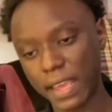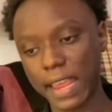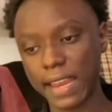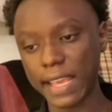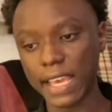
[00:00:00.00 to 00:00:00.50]

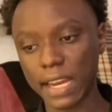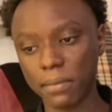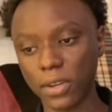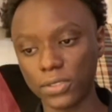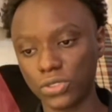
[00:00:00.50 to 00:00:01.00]
And again, I'm
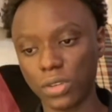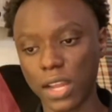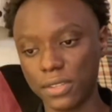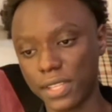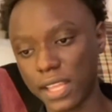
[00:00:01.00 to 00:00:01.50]
not trying
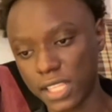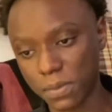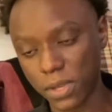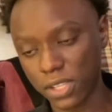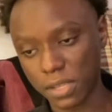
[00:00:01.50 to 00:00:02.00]
to say this
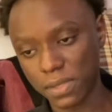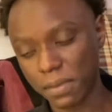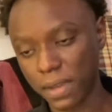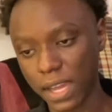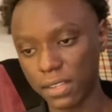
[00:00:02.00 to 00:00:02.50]
because I'm
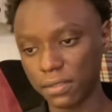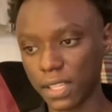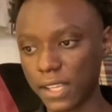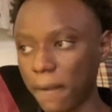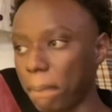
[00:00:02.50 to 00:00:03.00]
some kind of
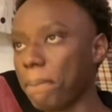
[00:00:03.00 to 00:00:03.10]
like